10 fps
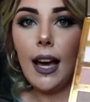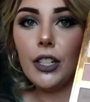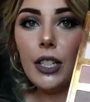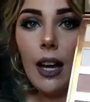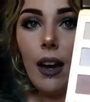
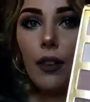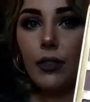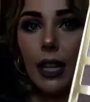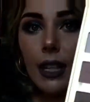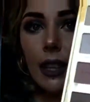I actually
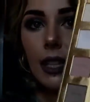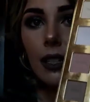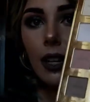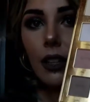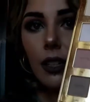have like
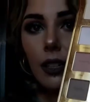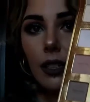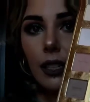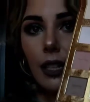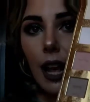these
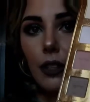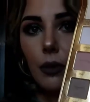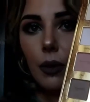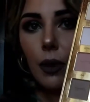colors, this last